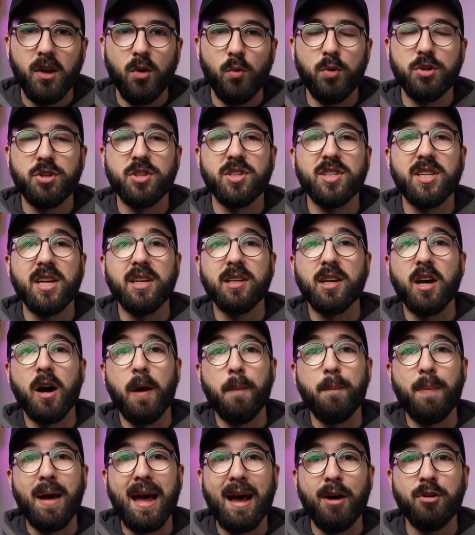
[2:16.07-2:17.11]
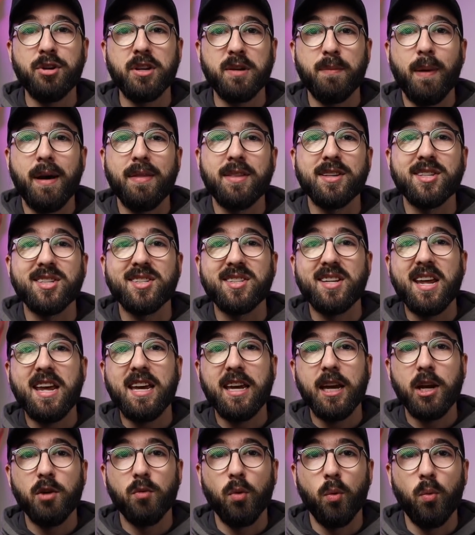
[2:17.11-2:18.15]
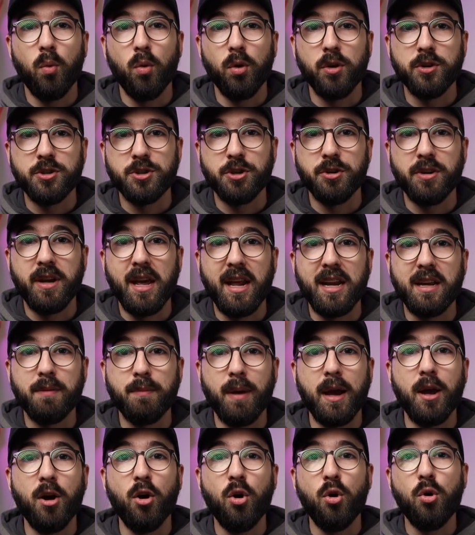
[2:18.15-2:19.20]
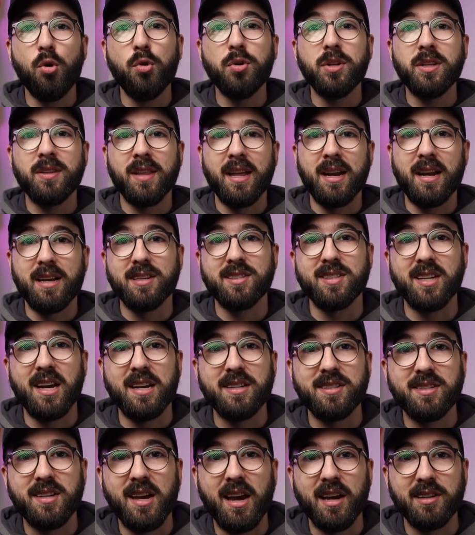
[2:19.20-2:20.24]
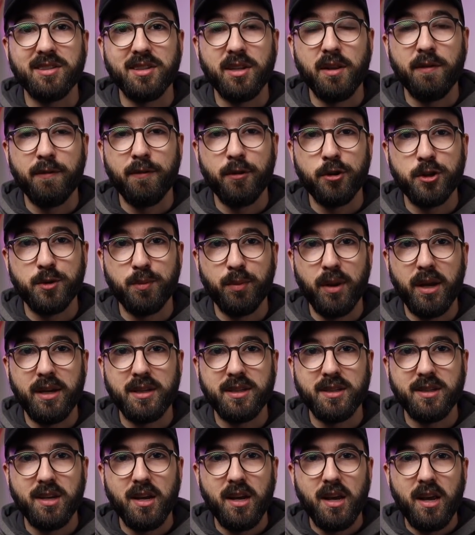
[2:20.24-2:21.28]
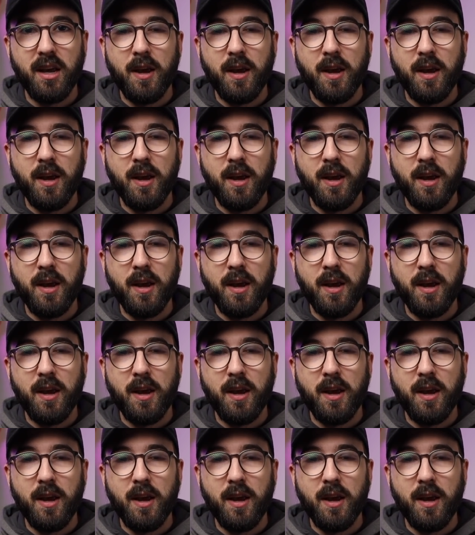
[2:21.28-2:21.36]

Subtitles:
which is then compounded by the staking rewards you're getting by holding that SICX in the first place.